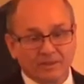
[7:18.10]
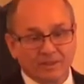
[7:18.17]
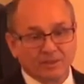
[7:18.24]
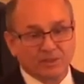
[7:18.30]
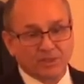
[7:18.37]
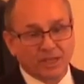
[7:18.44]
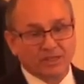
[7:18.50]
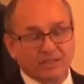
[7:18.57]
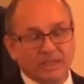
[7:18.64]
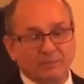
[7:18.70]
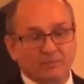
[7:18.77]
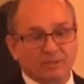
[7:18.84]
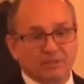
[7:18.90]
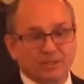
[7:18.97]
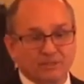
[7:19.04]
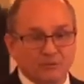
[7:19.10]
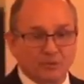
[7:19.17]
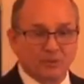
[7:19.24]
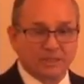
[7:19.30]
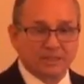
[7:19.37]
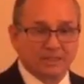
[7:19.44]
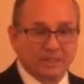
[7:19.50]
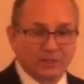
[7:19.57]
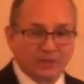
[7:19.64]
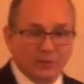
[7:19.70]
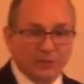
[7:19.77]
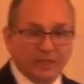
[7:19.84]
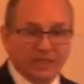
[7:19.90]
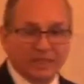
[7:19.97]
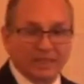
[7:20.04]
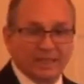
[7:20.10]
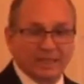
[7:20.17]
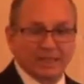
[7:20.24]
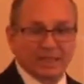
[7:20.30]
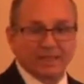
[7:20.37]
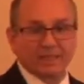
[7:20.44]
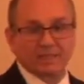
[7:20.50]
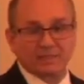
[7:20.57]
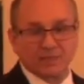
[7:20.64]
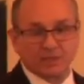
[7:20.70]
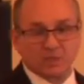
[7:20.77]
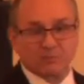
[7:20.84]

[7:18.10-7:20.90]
In John chapter 6, verse 63, it is the